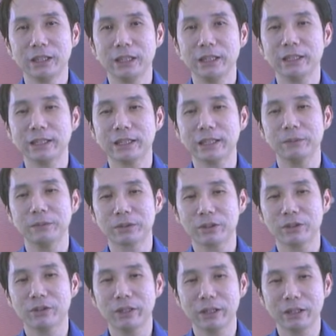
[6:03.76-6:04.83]
in Eclipse,
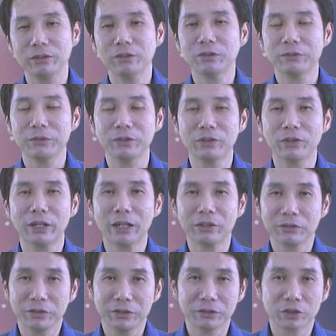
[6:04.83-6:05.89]
or else if you know how
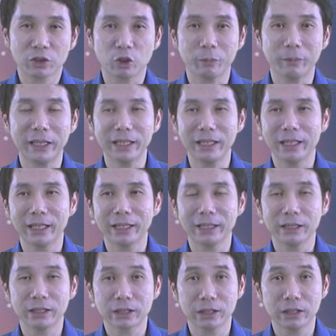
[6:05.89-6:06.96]
to use the command line
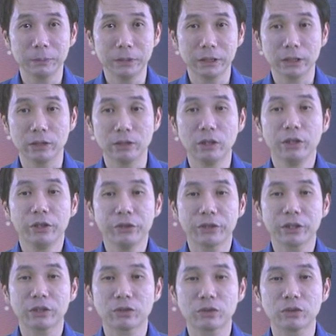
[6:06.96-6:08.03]
in the terminal, you
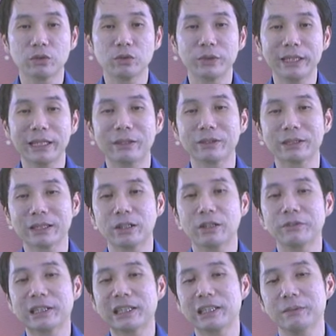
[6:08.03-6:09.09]
can also do it outside
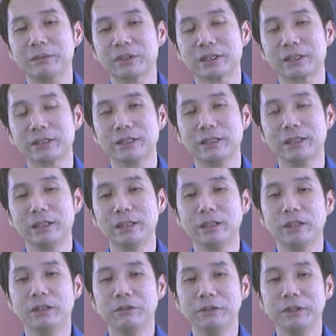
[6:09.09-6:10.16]
of Eclipse.
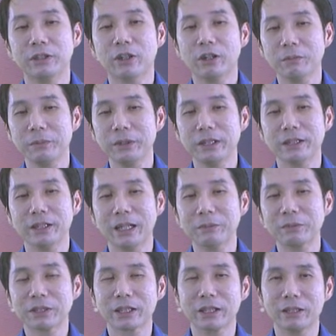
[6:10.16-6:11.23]
We copy the
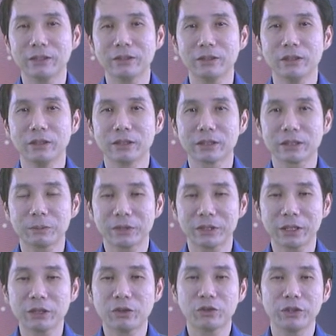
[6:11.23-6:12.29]
armskel
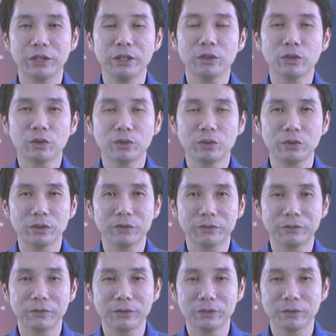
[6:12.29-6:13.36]
subdirectory
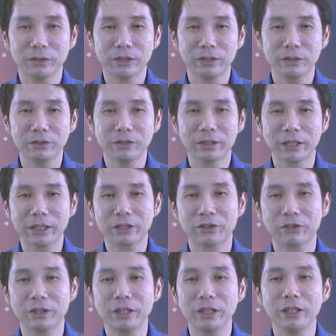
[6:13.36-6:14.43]
to a new
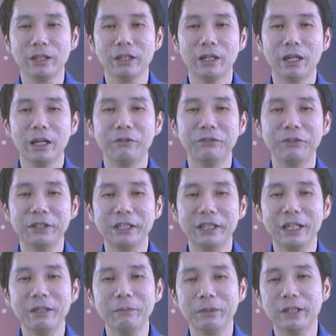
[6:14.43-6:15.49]
directory and
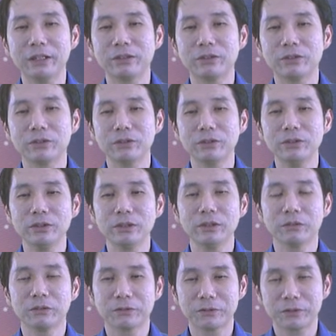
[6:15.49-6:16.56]
rename it to
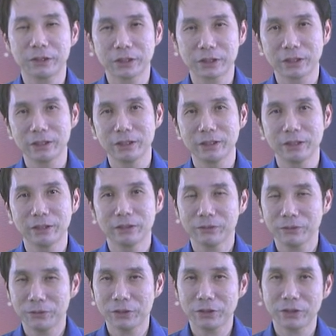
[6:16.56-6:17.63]
first,
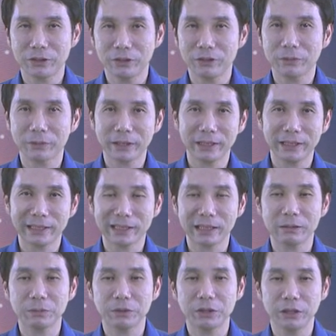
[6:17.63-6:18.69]
which is used by the
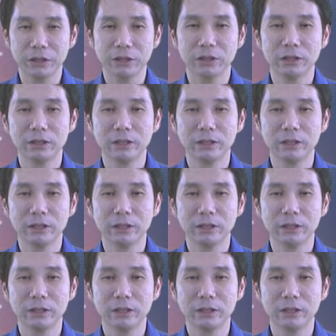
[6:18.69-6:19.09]
example here.